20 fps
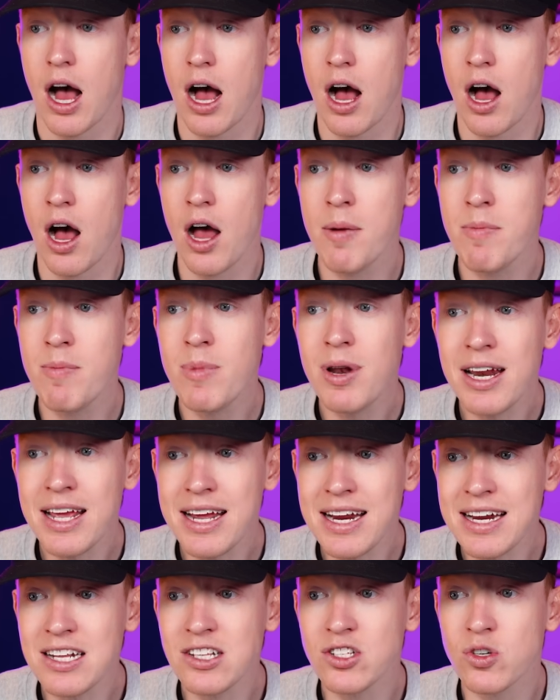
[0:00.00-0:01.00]
I'm
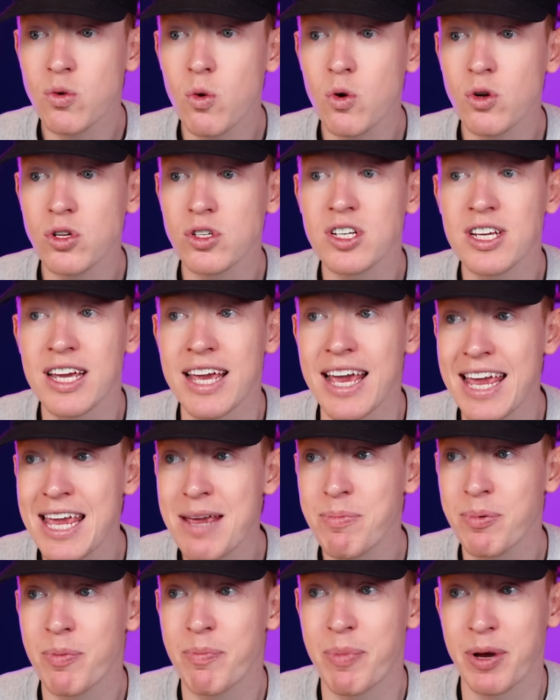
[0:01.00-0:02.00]
leaning towards
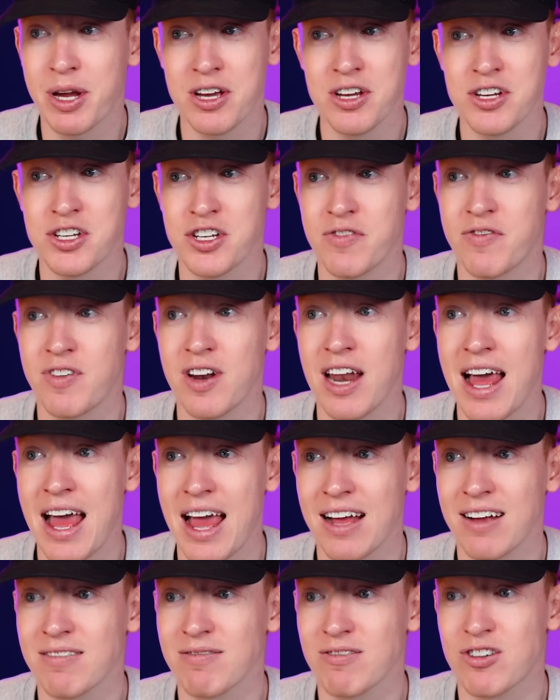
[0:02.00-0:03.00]
keep because you've
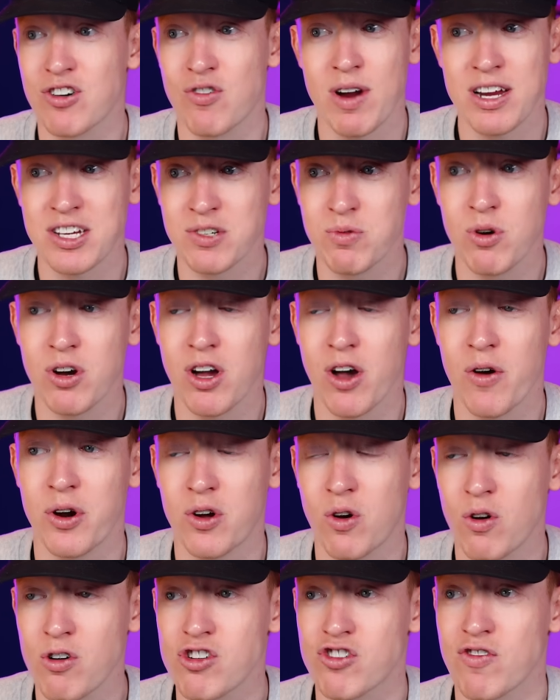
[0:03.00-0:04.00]
let Cresswell go on
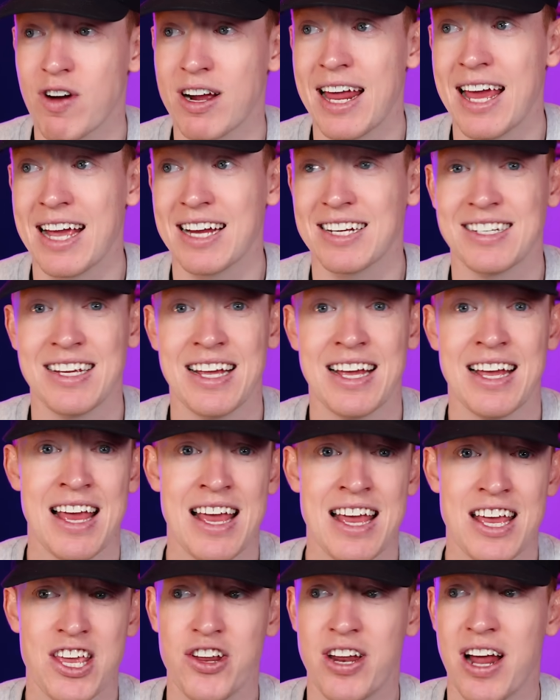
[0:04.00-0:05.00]
a contract exit.
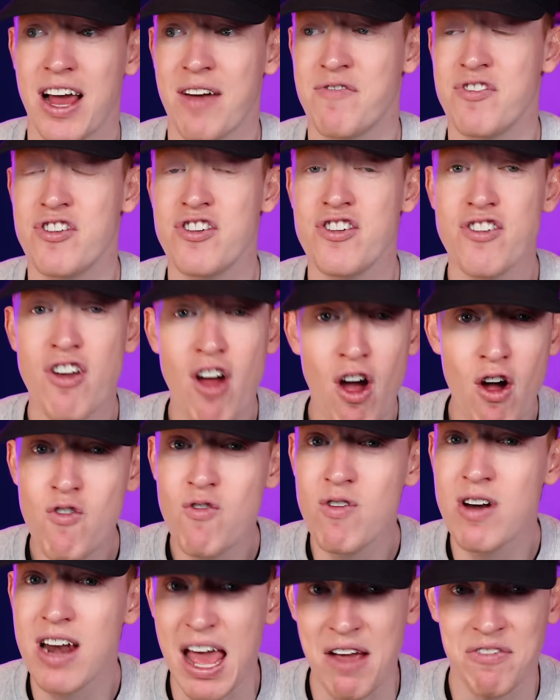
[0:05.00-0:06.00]
You'd have no
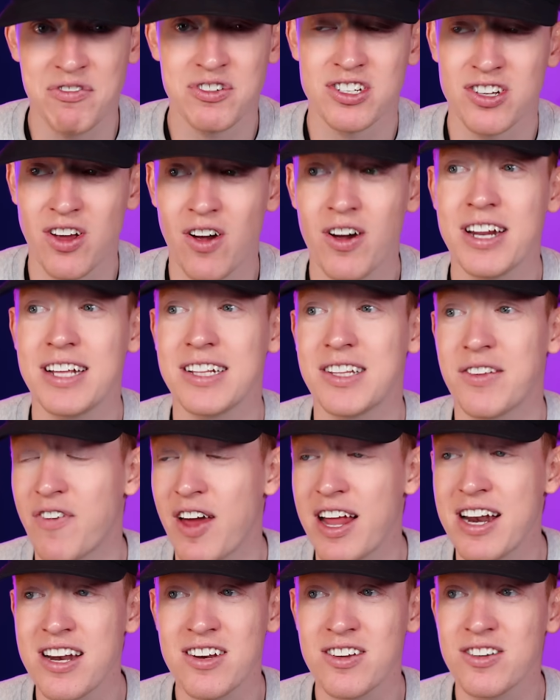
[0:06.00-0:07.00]
left-sided
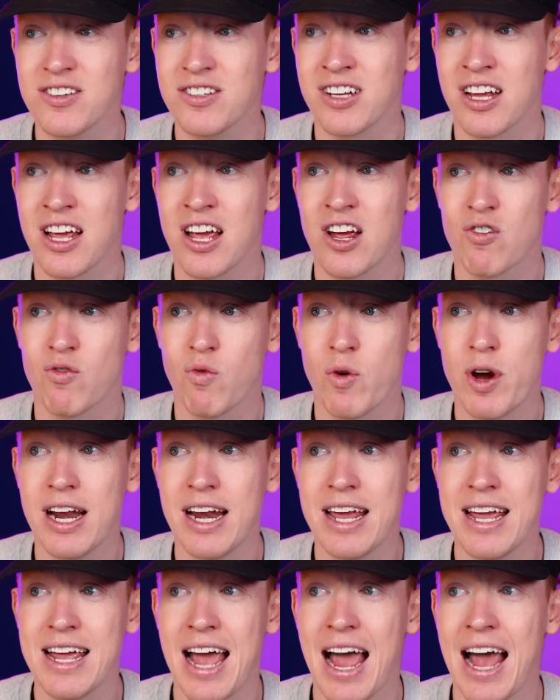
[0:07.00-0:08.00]
defenders,
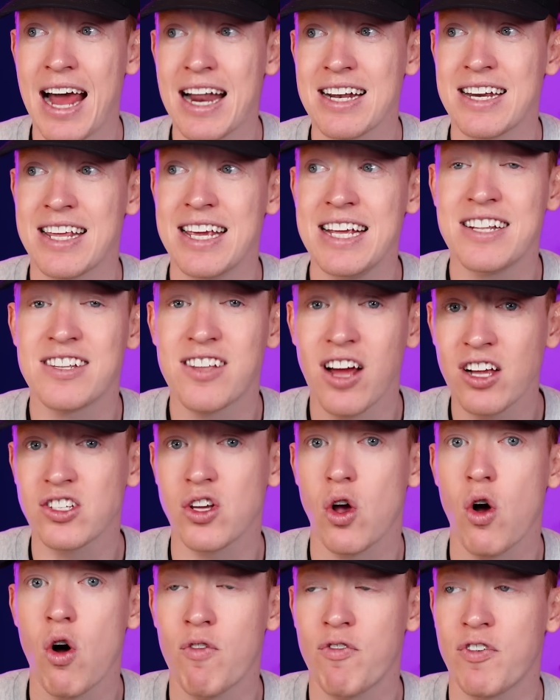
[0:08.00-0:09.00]
really, and he
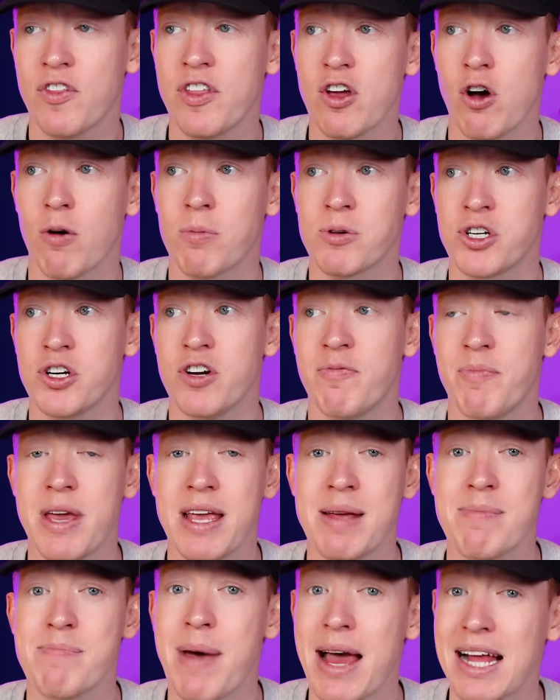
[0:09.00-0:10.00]
does offer the option of
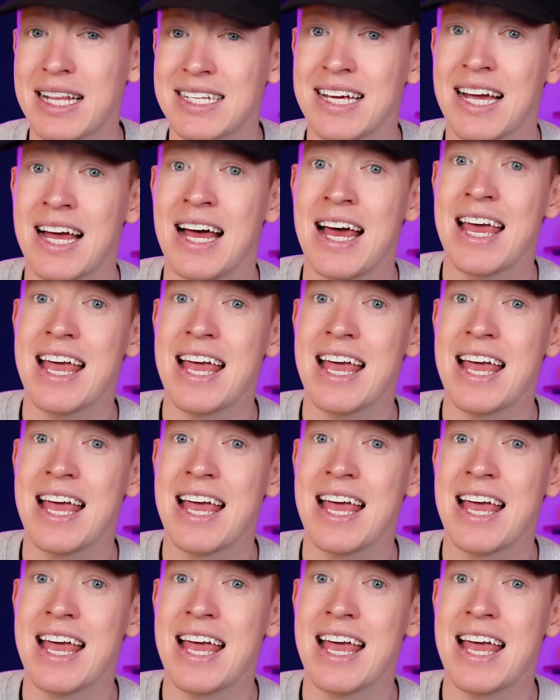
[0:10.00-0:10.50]
being better